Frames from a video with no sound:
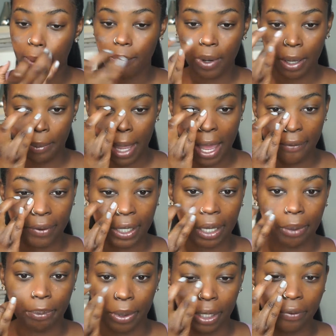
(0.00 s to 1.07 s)
where I'm having
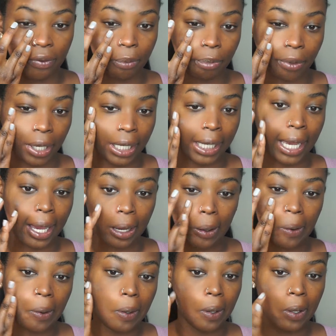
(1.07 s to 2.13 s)
a bit of a
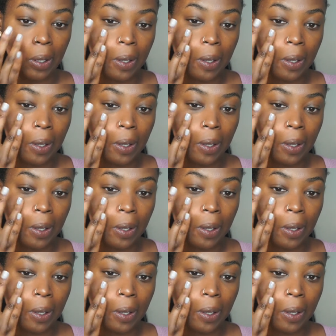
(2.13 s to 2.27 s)
breakout.